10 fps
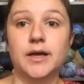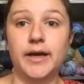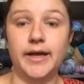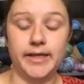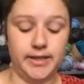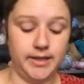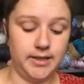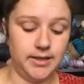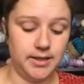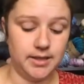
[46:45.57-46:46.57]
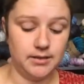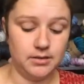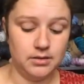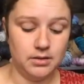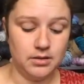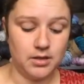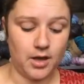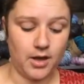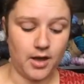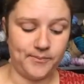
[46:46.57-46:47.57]
I heated it
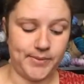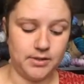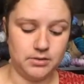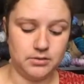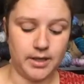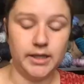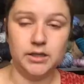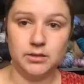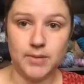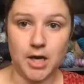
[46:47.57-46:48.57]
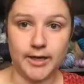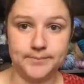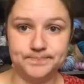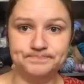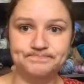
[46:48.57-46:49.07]
up. I heated the pot up.